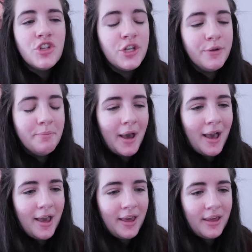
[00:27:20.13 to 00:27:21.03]
She would
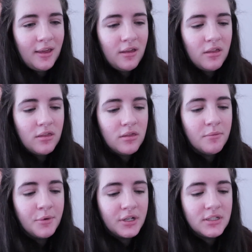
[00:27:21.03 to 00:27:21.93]
buy the
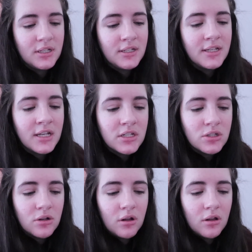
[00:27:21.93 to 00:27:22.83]
books in
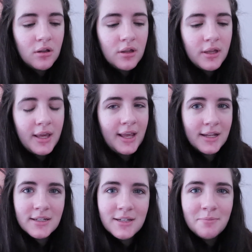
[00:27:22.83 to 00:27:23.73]
Kindle
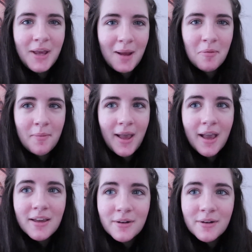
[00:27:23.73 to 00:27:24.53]
and in paperback,